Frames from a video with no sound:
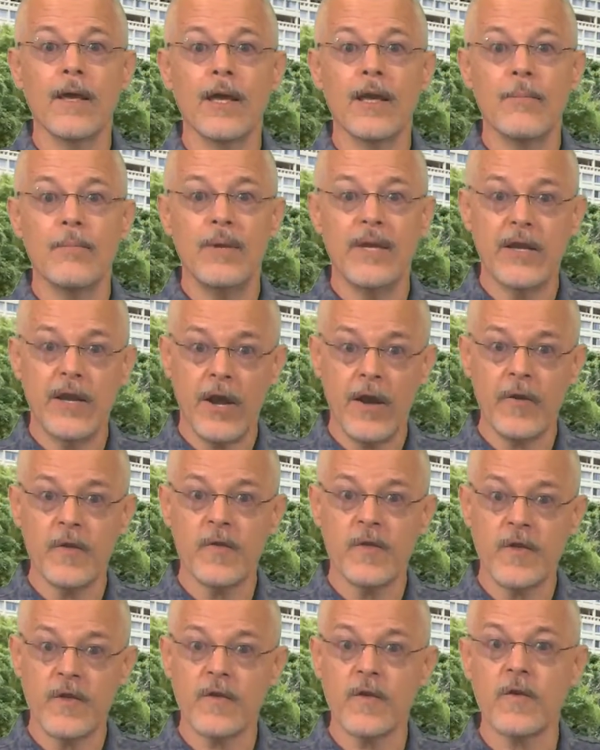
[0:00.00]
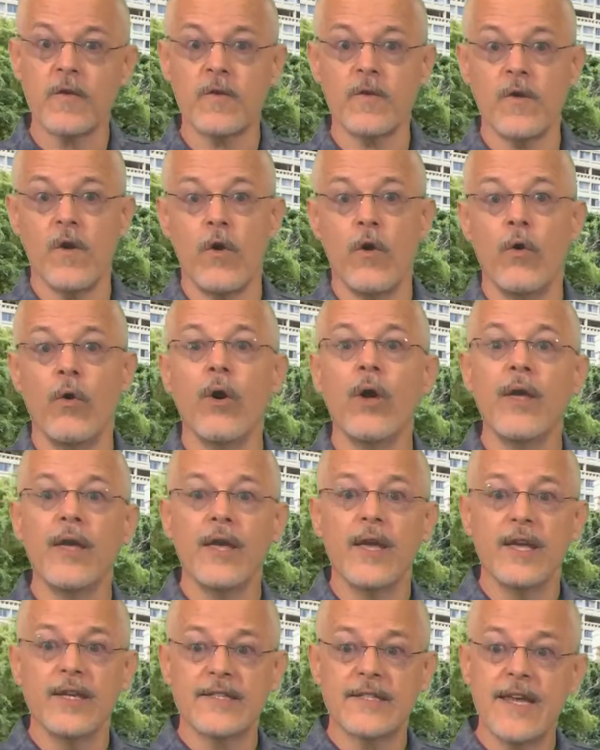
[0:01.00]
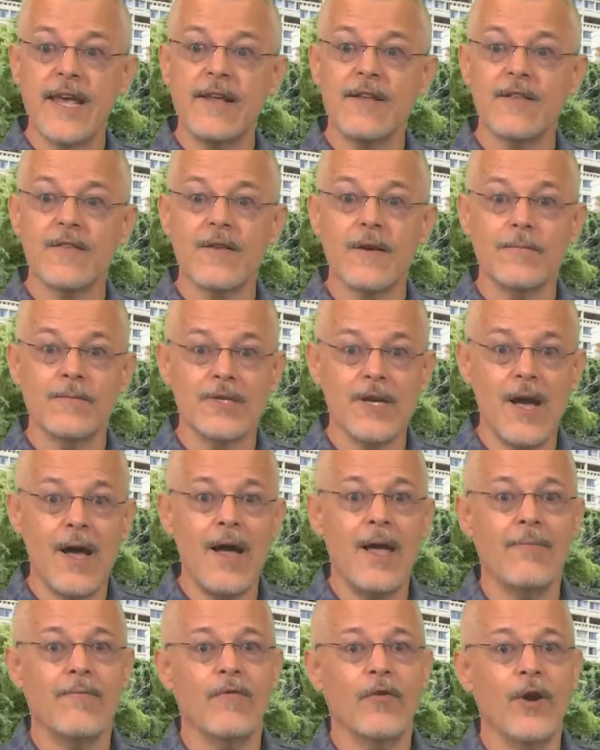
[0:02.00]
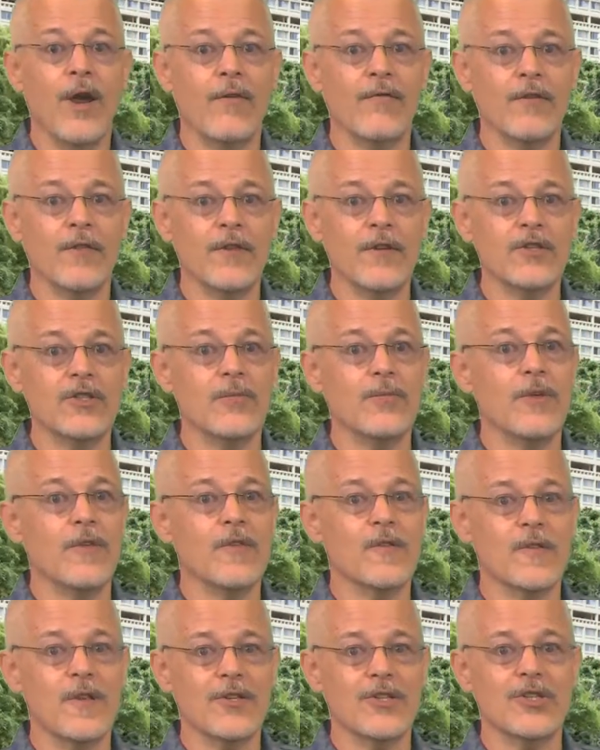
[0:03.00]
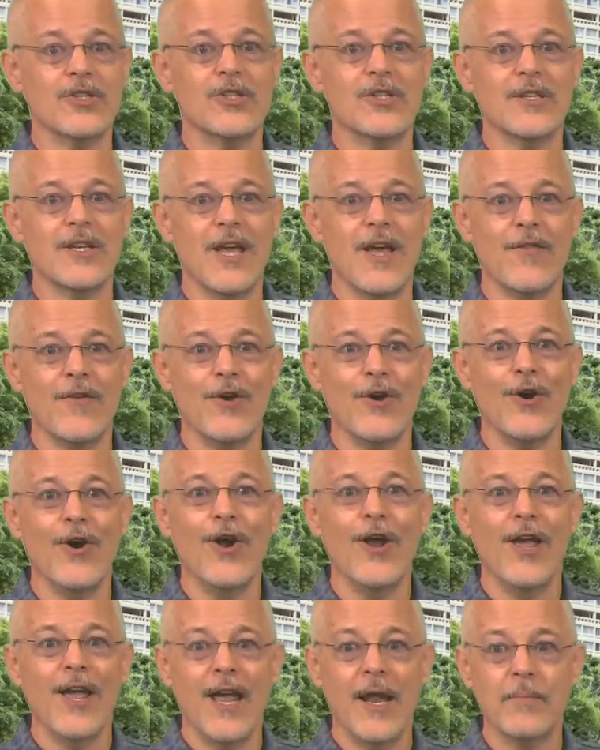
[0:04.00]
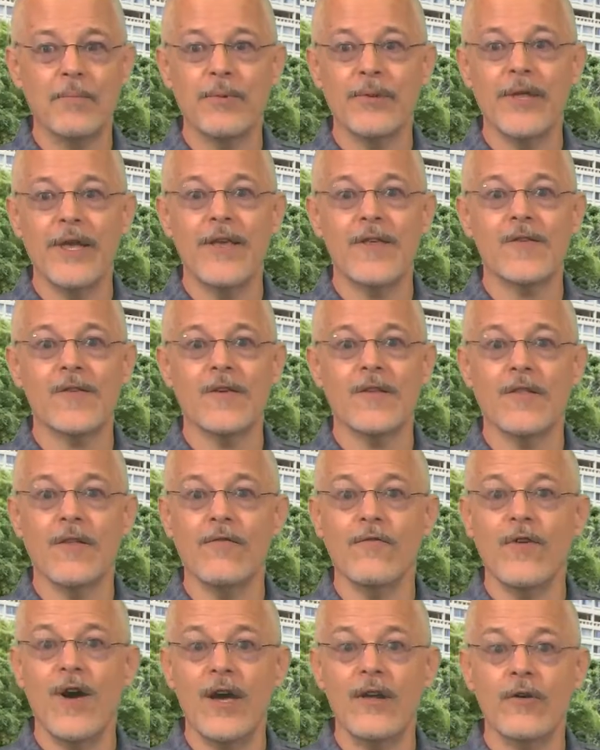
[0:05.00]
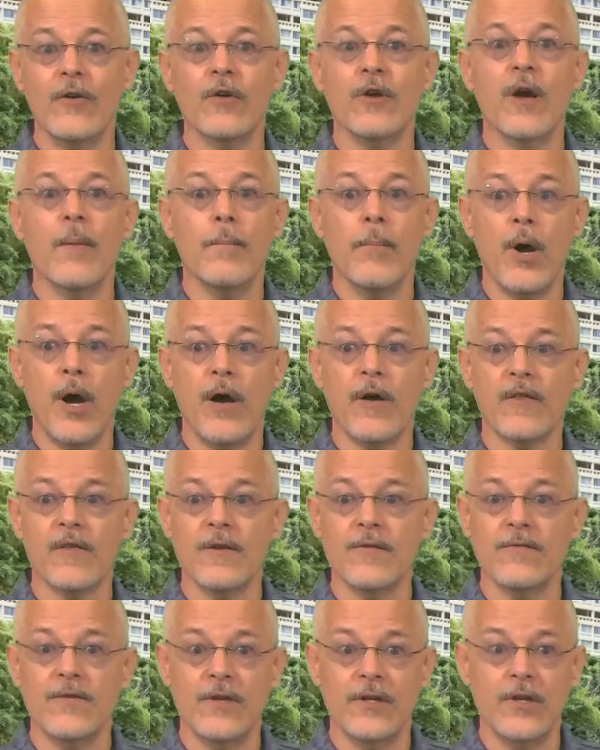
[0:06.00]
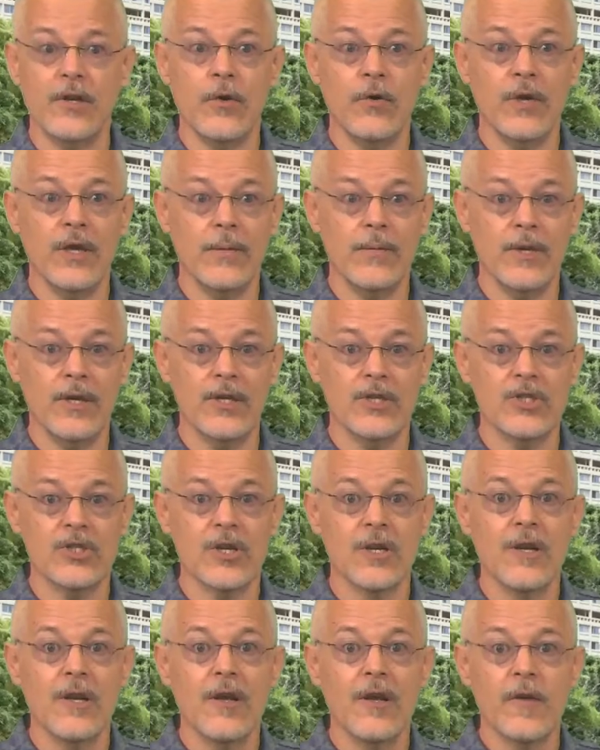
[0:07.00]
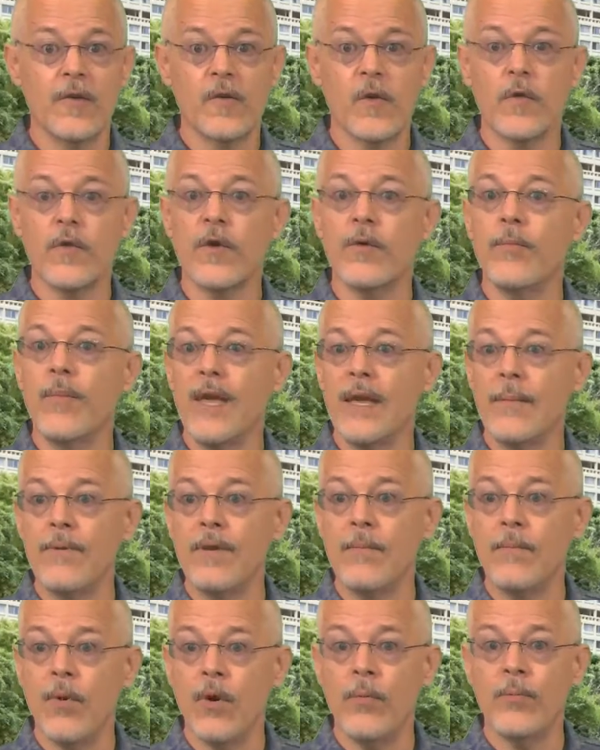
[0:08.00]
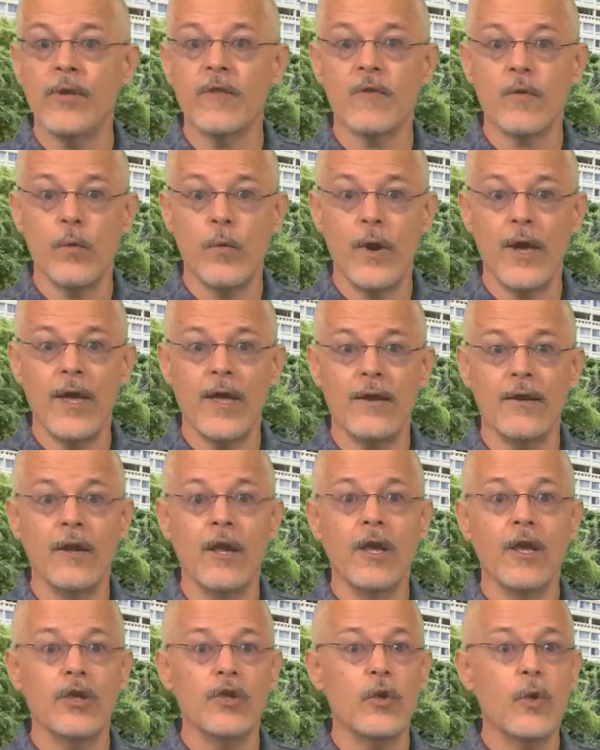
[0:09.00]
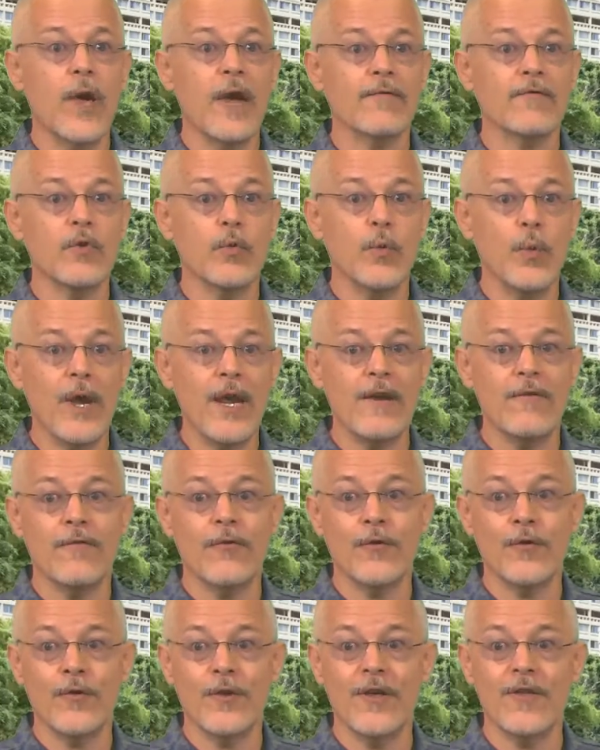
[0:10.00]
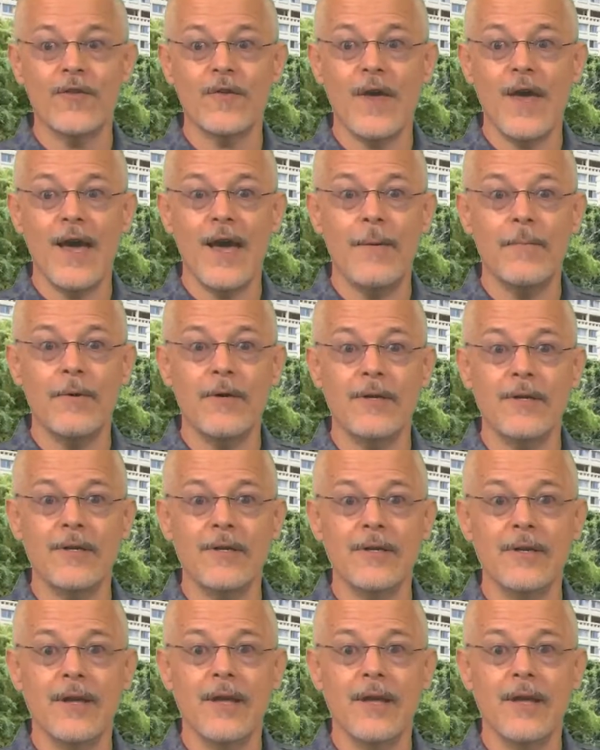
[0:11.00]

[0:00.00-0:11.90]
Because this is so, it takes some time for everything to be stitched together and placed in the final composite video image. So there may be moments when you have to wait for things to happen,